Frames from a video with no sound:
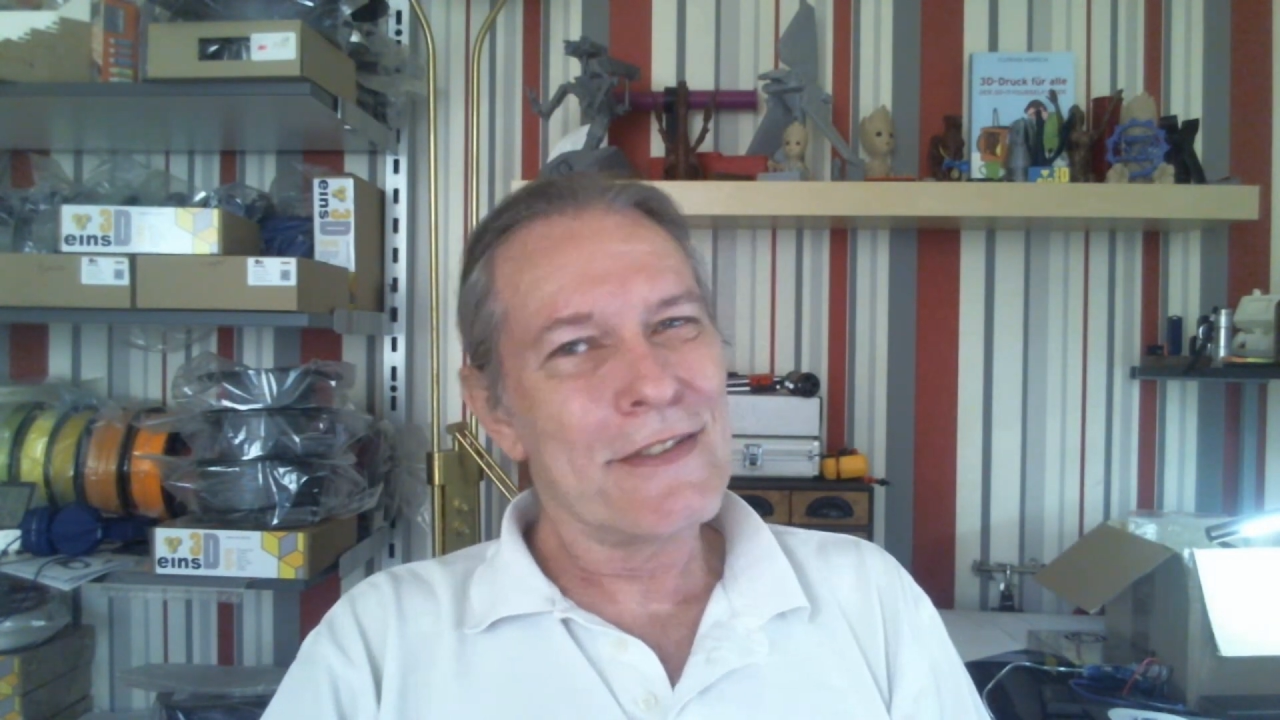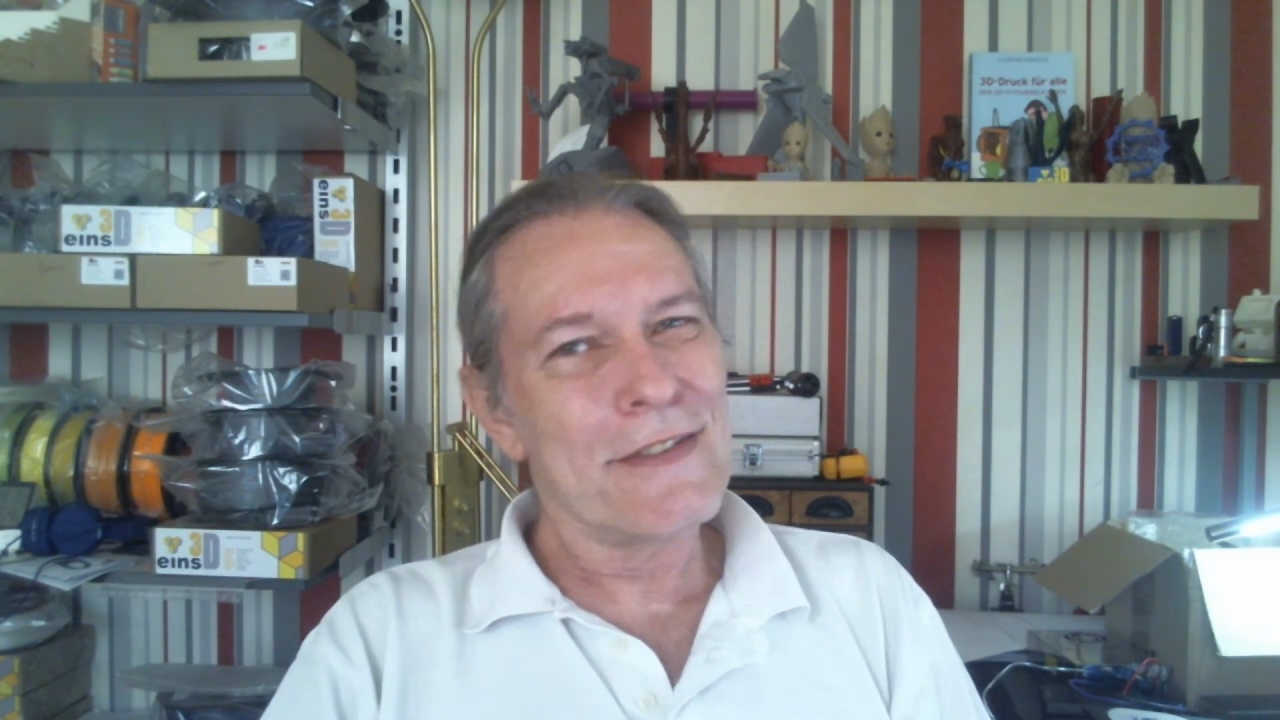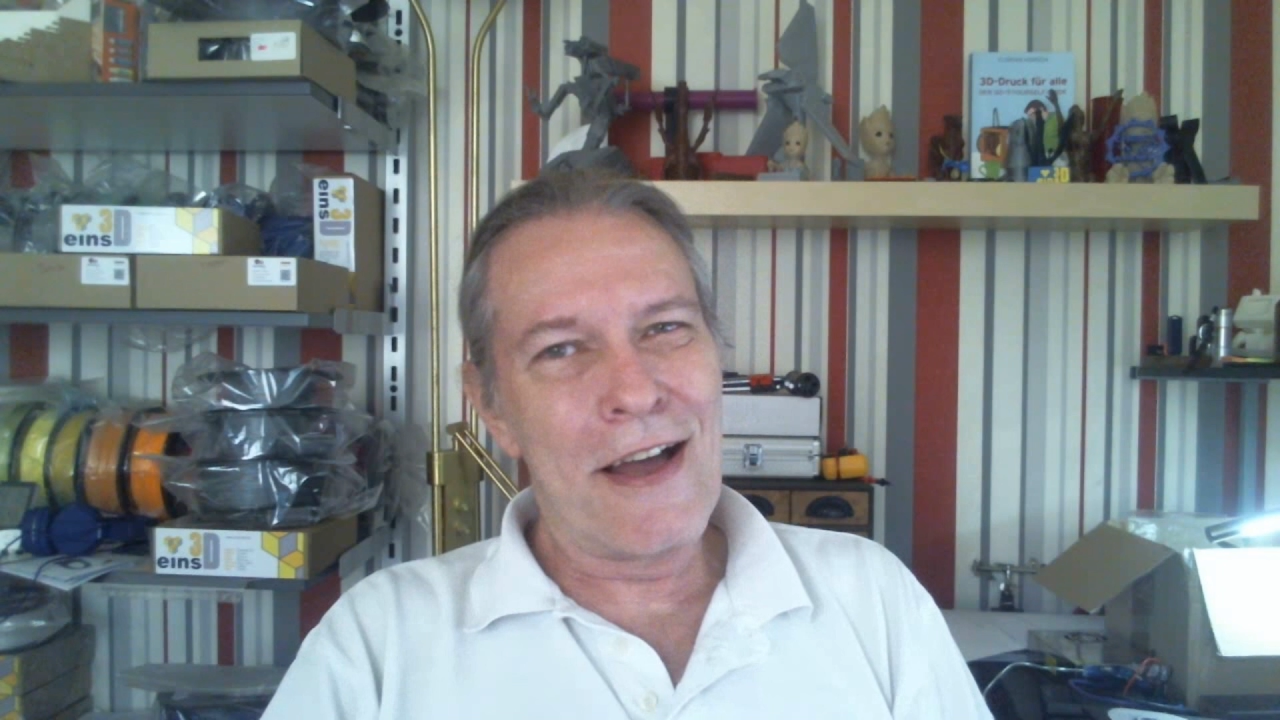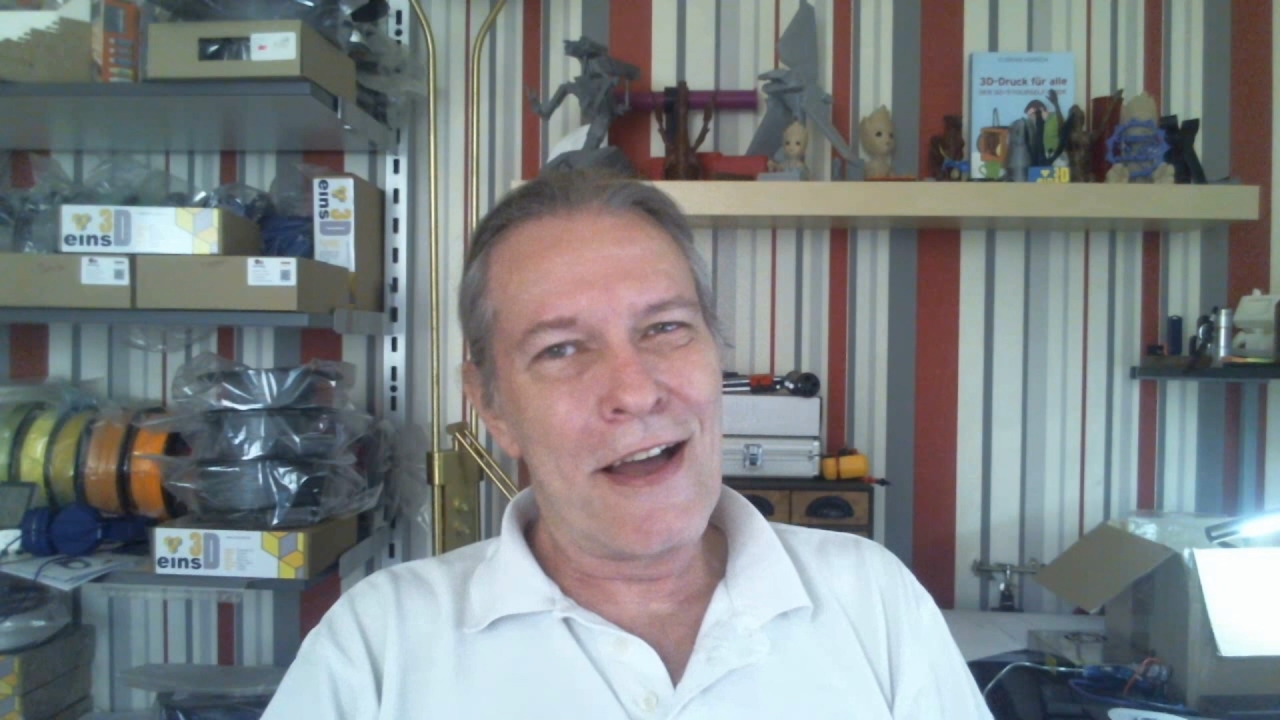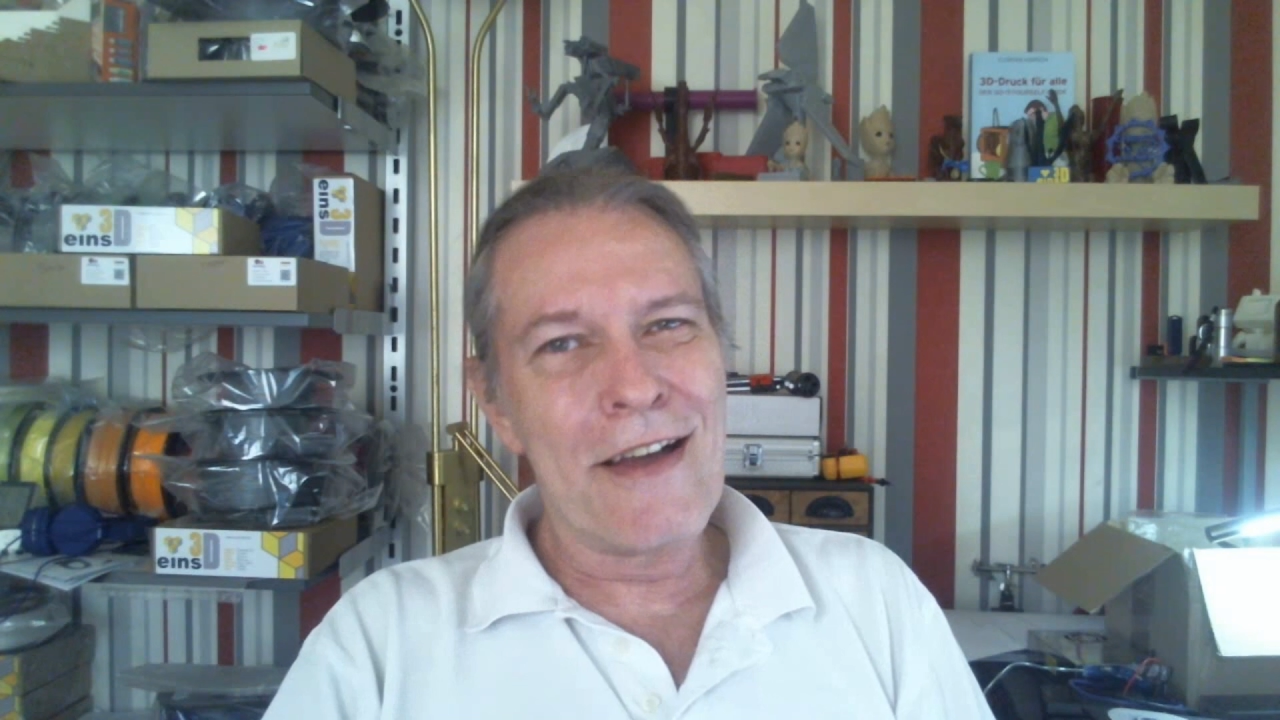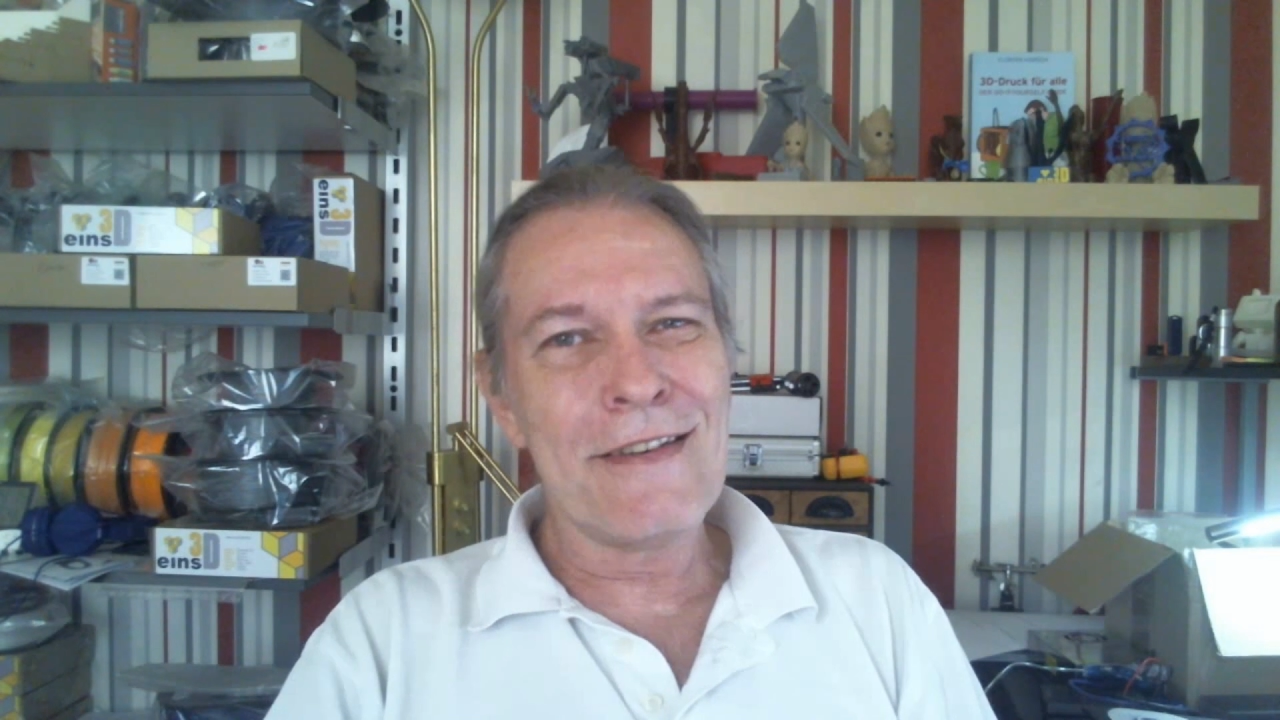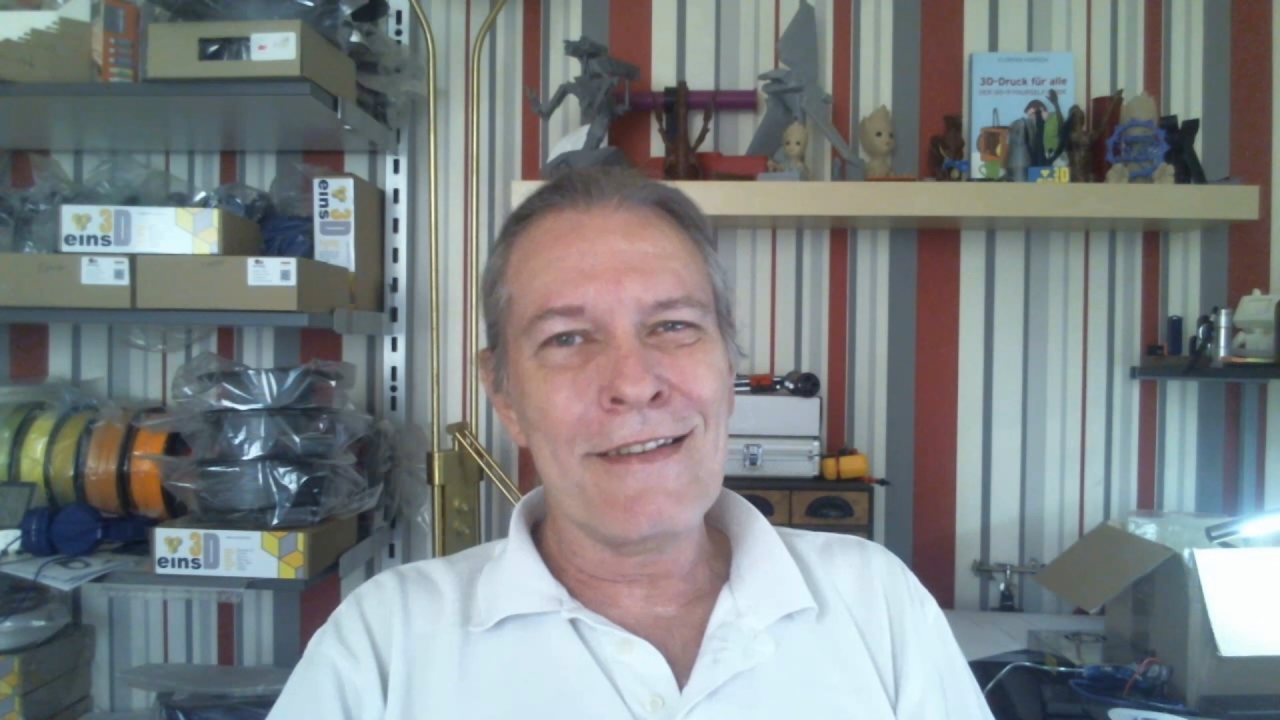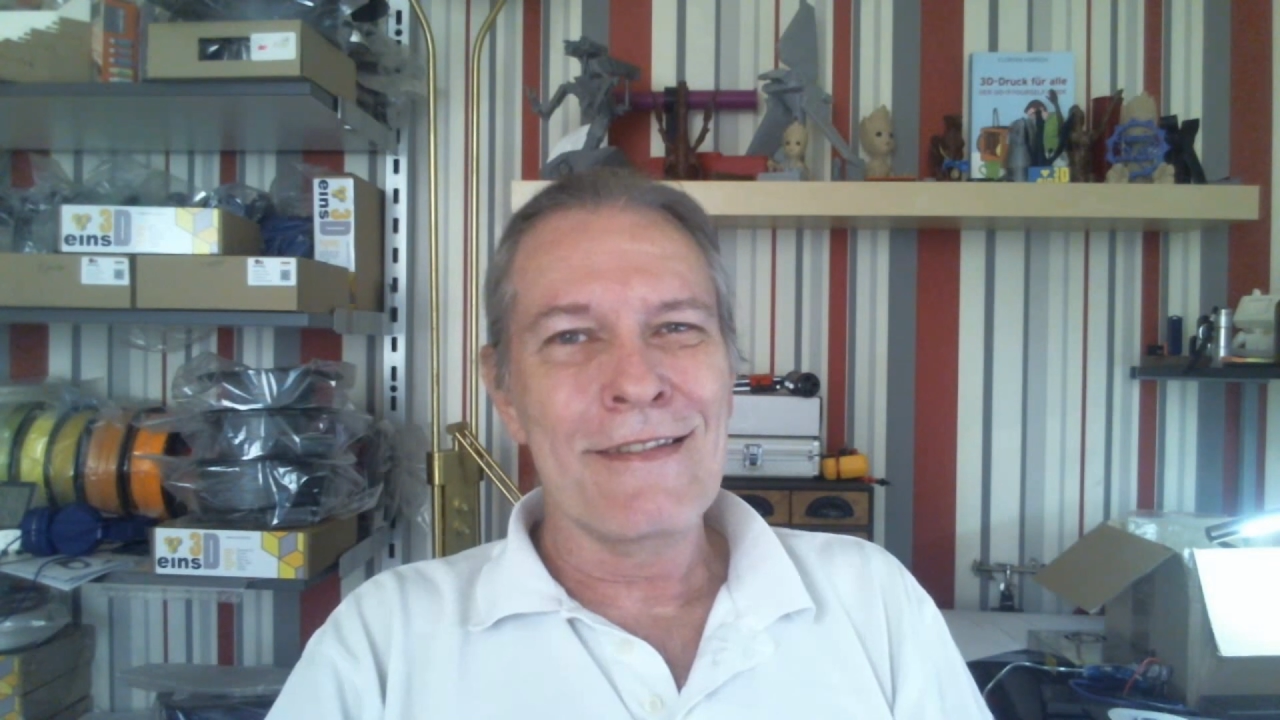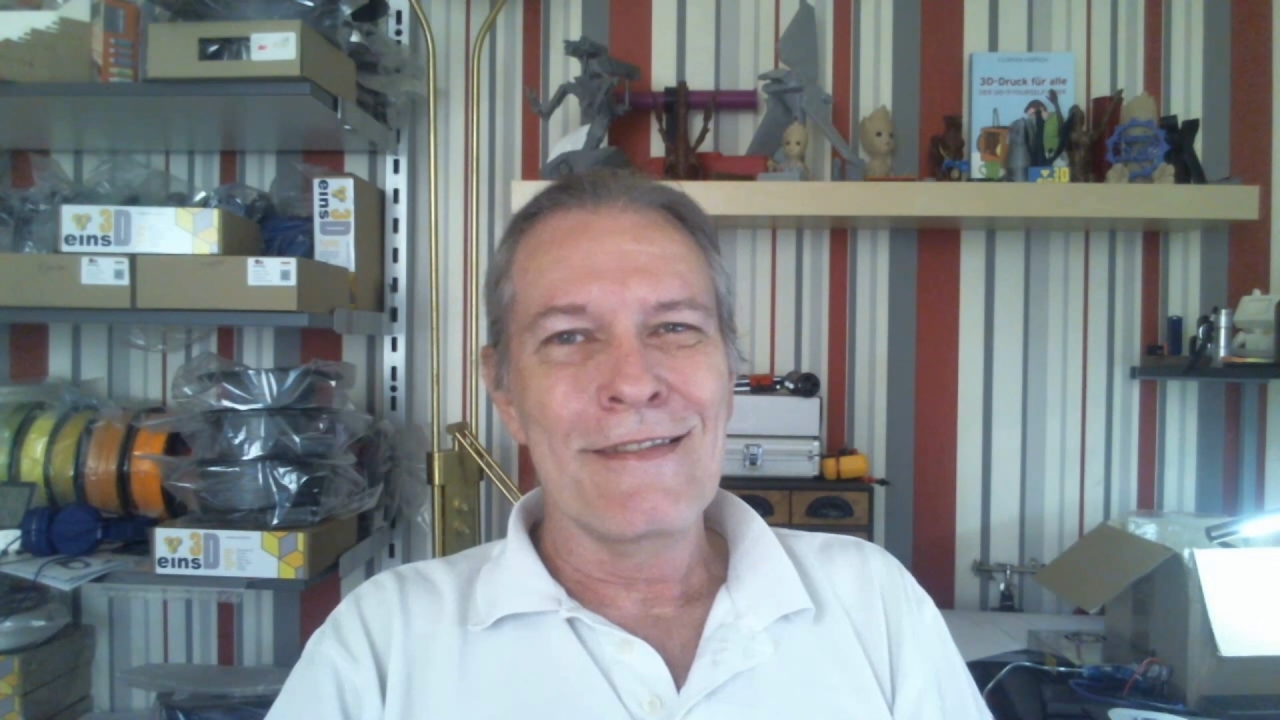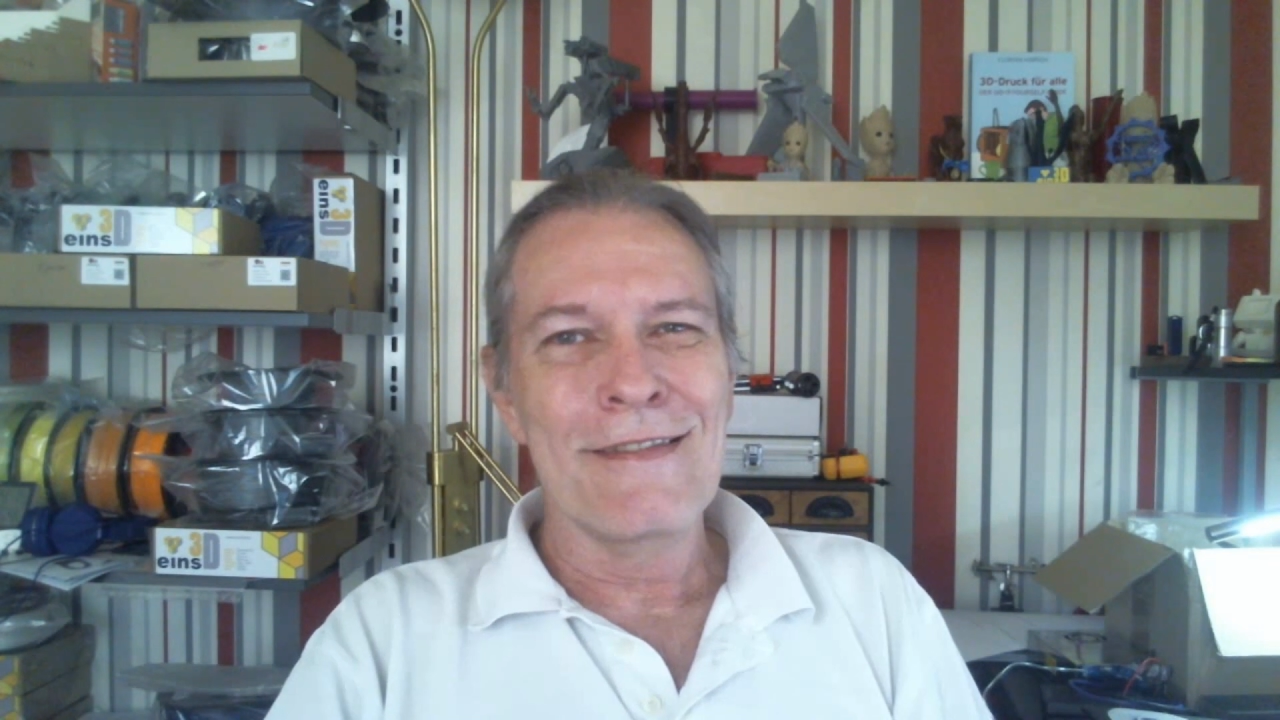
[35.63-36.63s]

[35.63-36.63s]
Don.